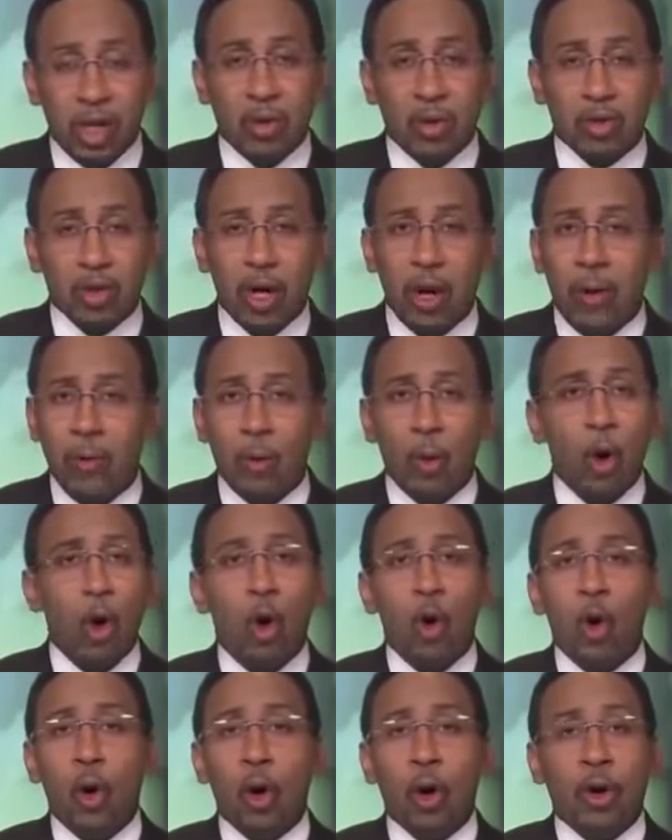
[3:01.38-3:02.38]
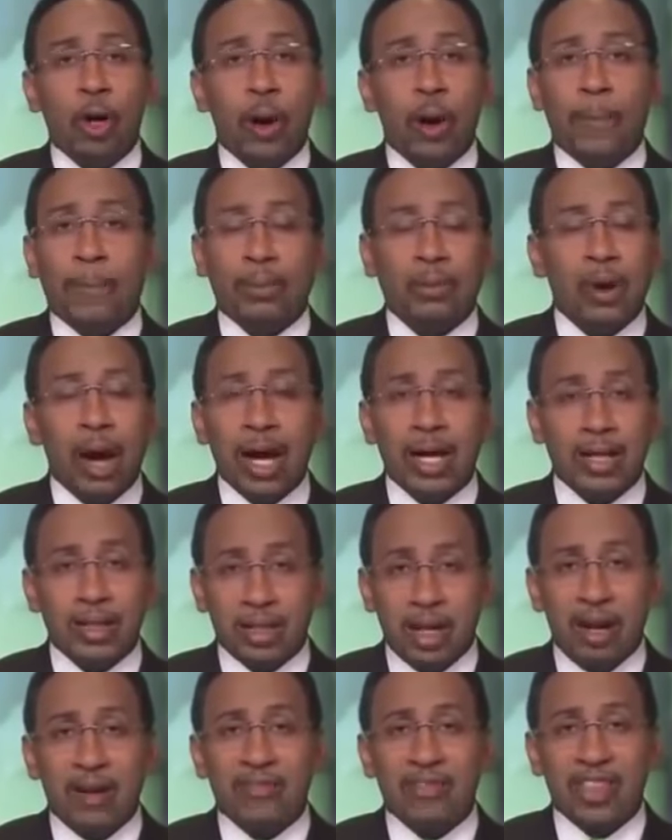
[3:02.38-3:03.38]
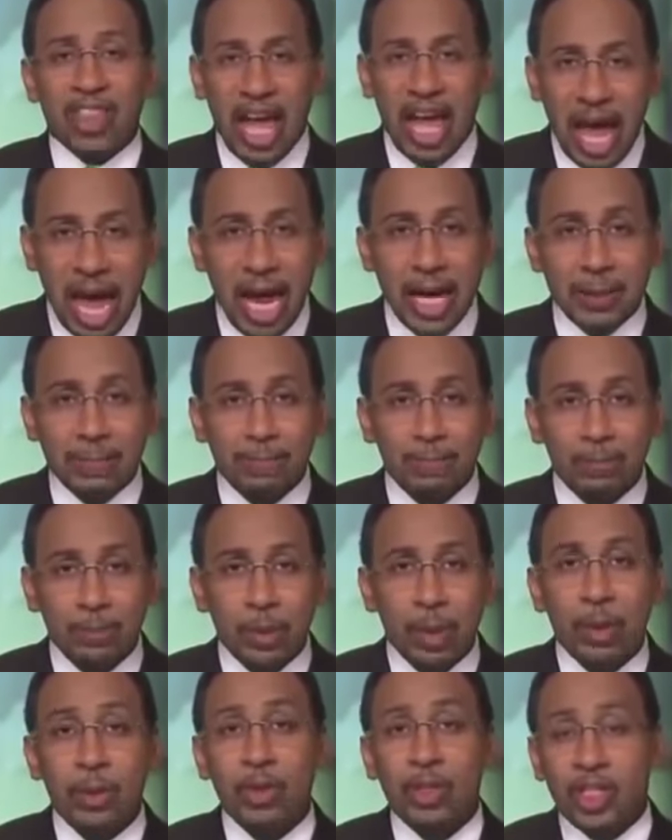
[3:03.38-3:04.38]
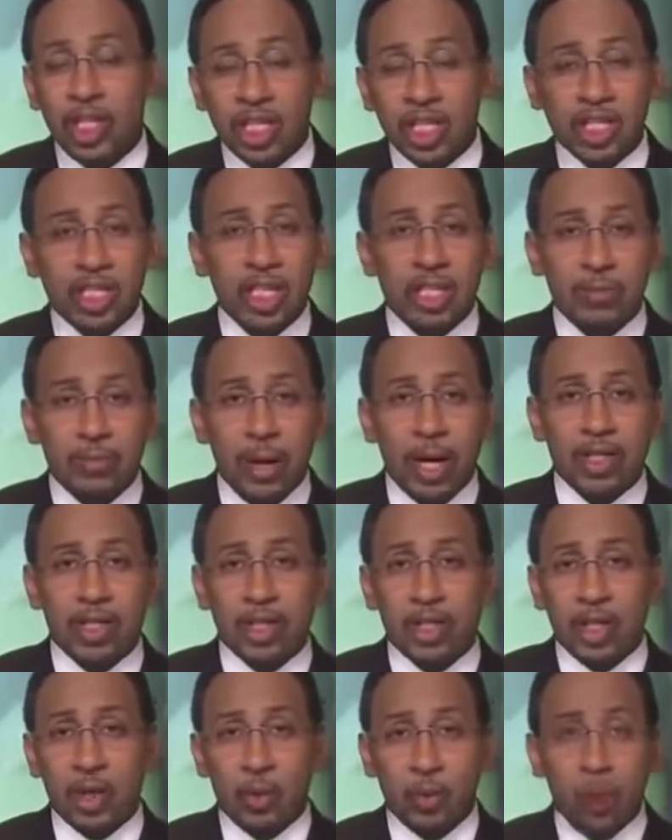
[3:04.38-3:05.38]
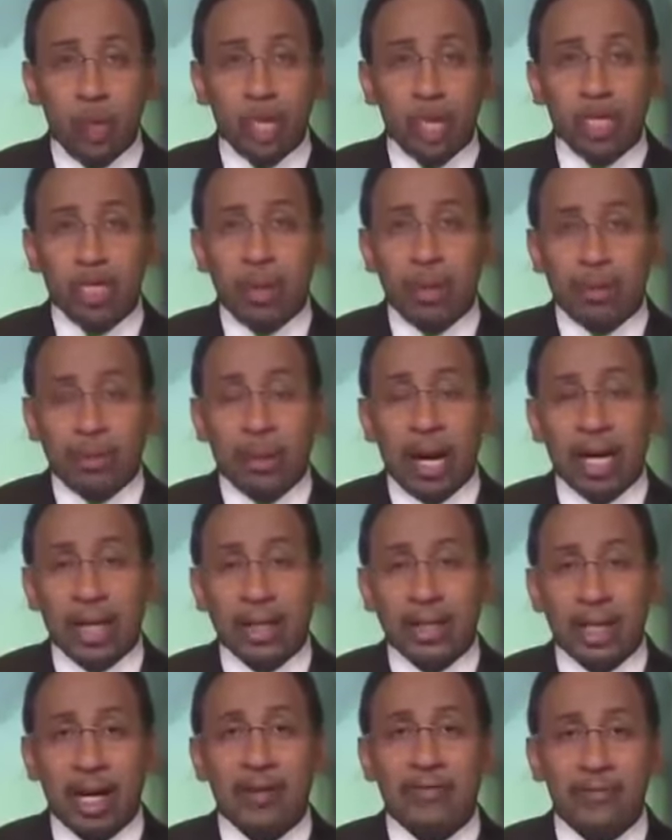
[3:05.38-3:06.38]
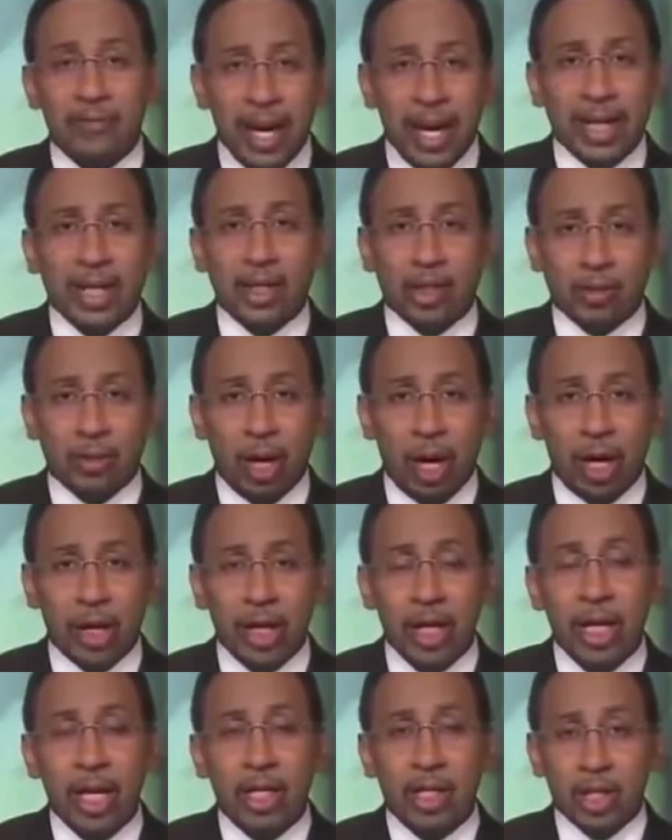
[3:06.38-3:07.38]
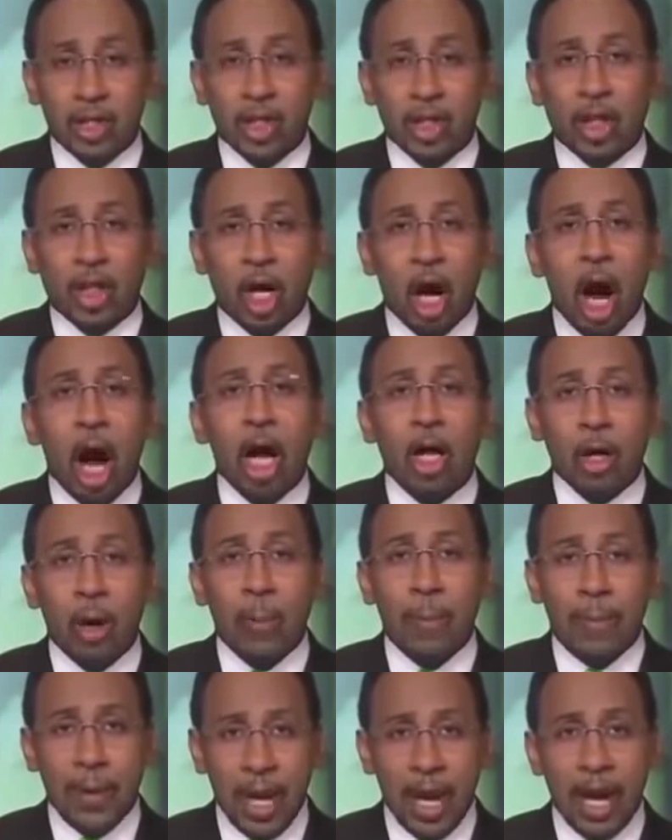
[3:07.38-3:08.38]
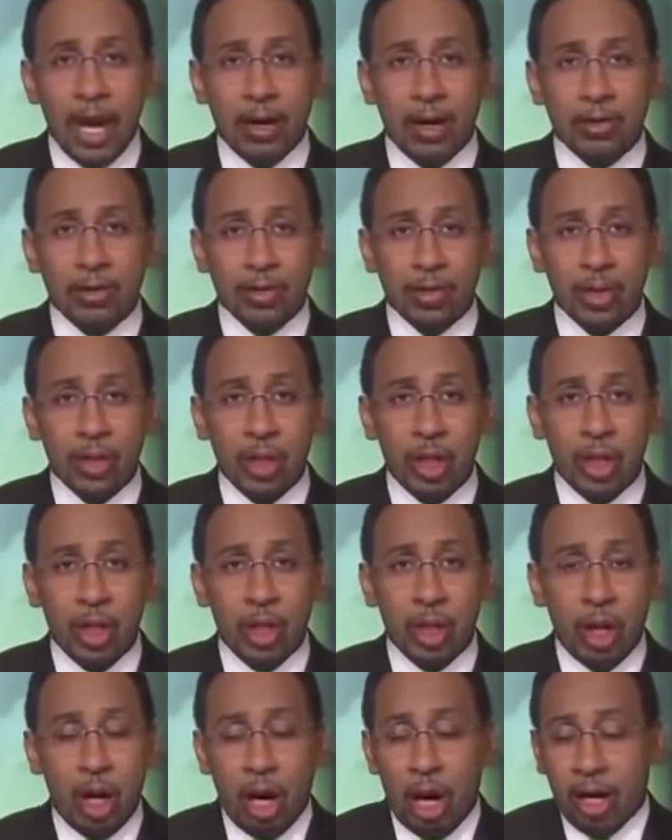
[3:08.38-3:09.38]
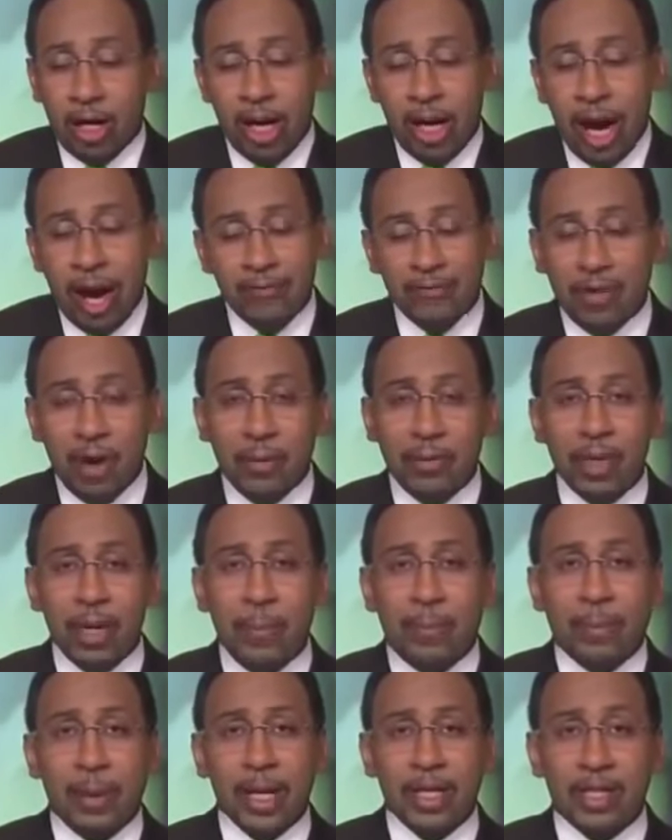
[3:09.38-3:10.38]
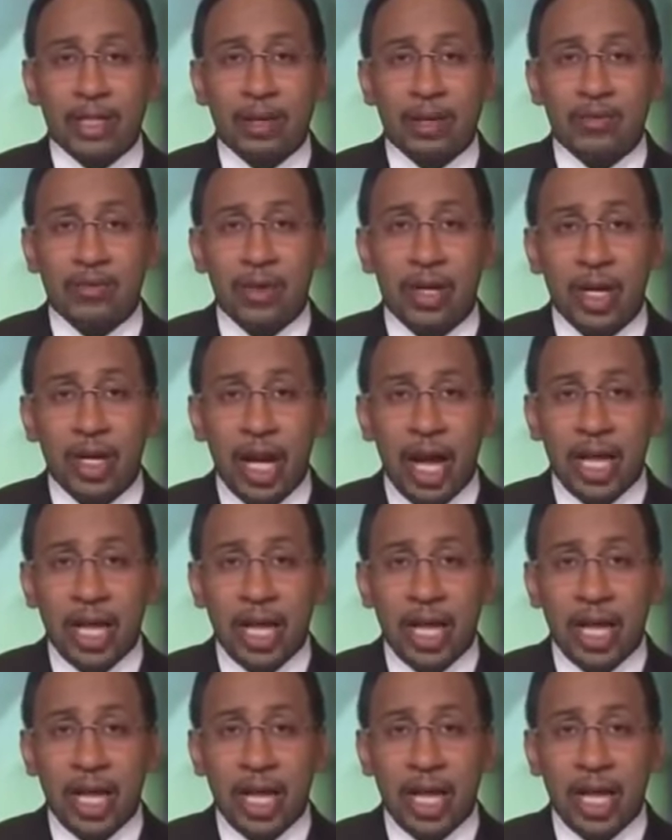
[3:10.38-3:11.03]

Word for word: results were all a product of that, just as much as it was a product of Megatron. The Chicago Bears are not very impressive.